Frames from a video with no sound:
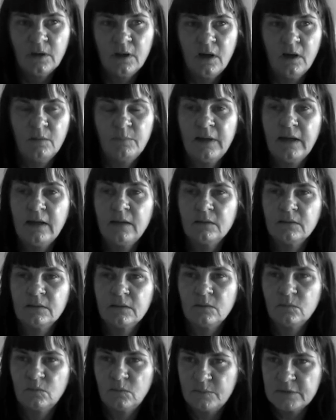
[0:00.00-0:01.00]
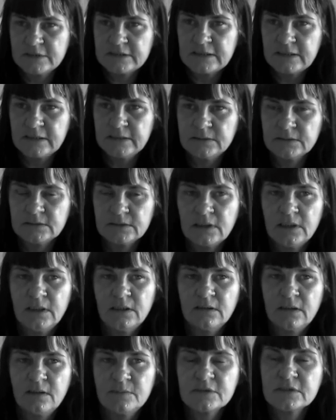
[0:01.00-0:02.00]
about the Women's Land
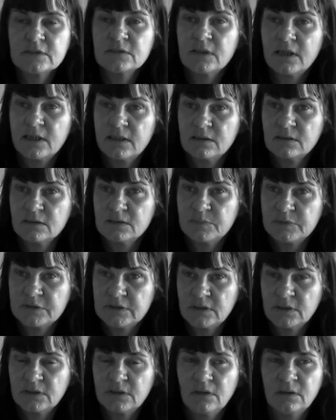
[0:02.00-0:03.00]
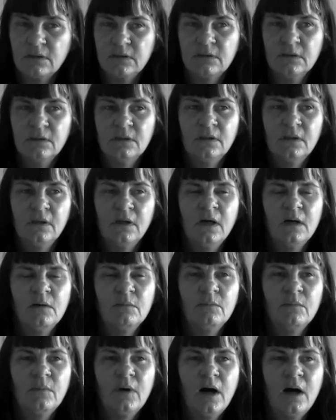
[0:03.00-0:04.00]
and Amazon Acres particularly.
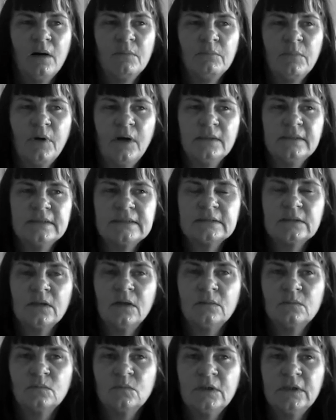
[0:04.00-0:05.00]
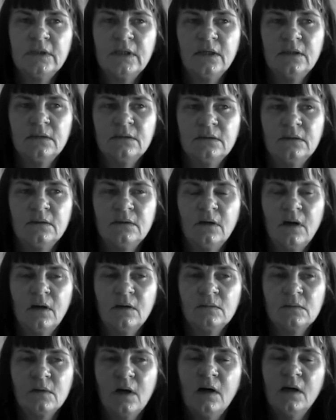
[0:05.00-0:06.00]
By this time
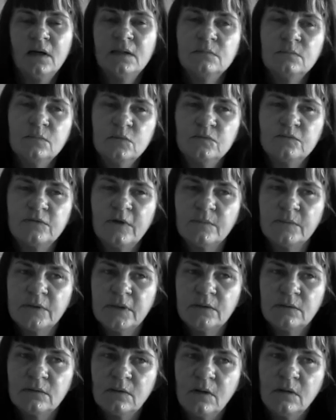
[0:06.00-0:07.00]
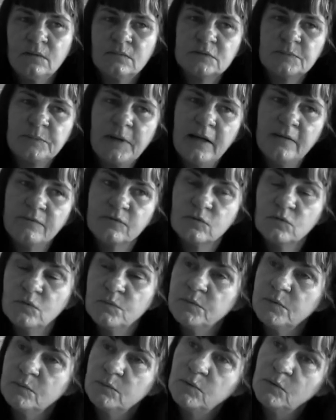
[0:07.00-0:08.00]
I had moved up there, and I was part of a
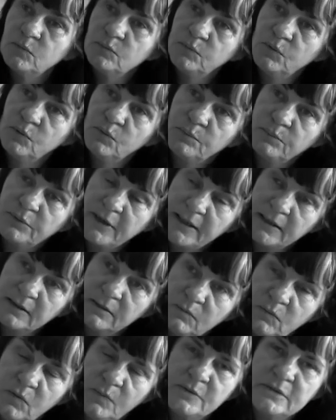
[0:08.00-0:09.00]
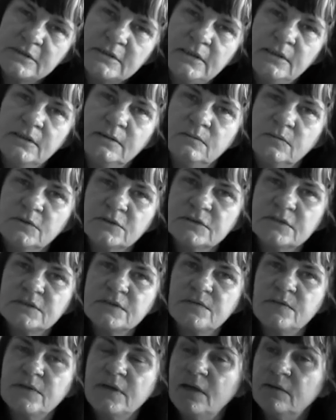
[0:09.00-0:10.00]
group that bought Bracken Women's Land, which is
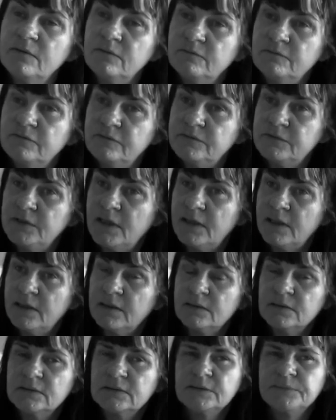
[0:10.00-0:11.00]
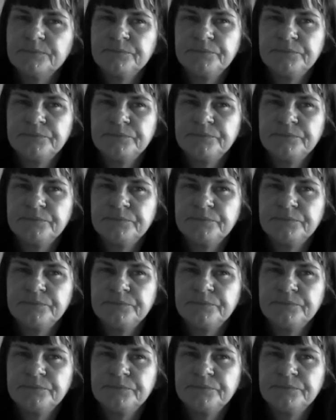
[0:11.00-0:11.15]
358 acres,